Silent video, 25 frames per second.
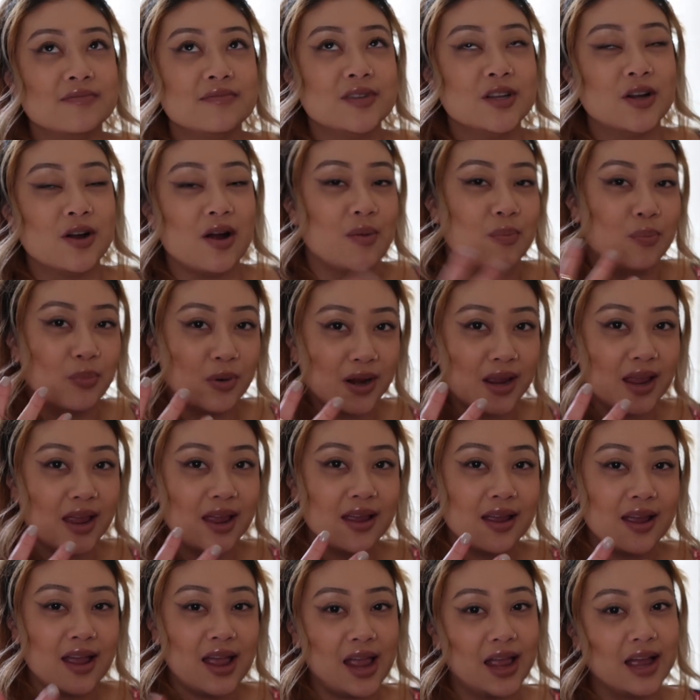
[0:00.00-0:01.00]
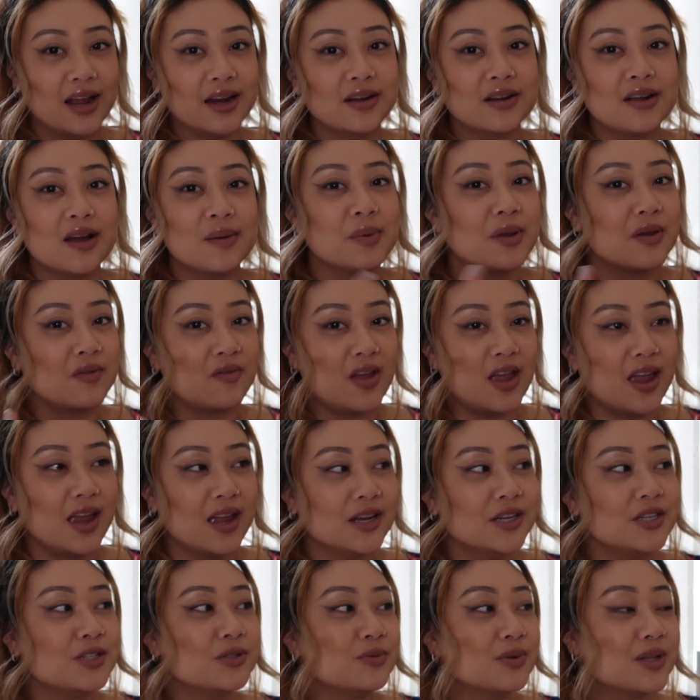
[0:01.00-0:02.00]
your upbringing and coming of
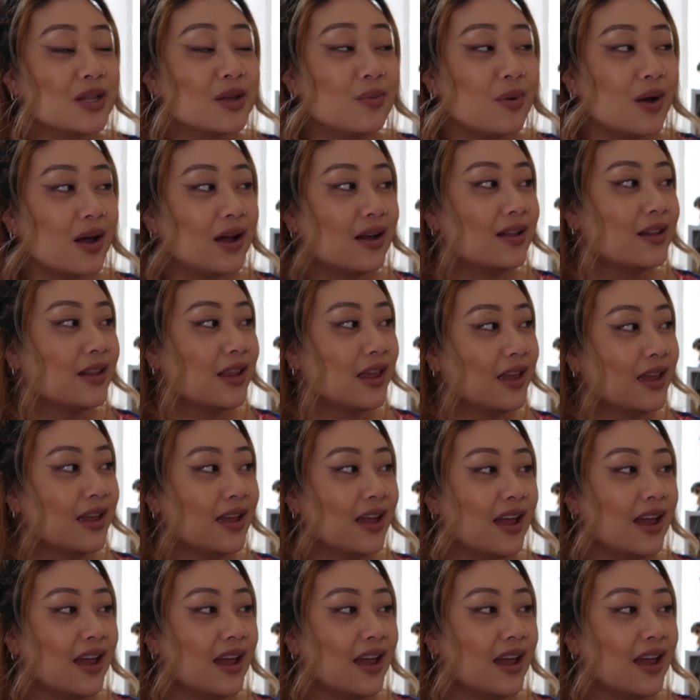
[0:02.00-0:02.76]
age really well,